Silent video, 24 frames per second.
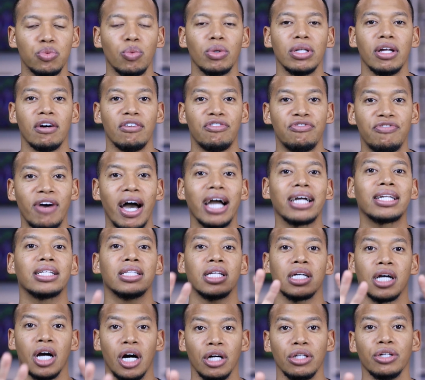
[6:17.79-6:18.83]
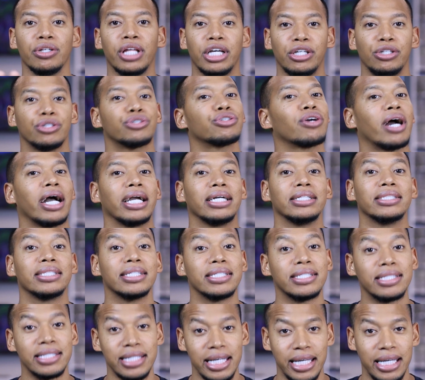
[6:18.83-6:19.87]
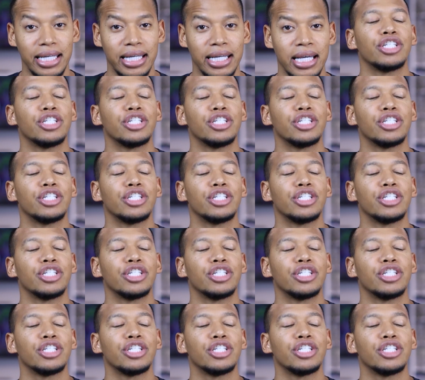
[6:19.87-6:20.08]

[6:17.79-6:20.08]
will affect the color that you're trying to see.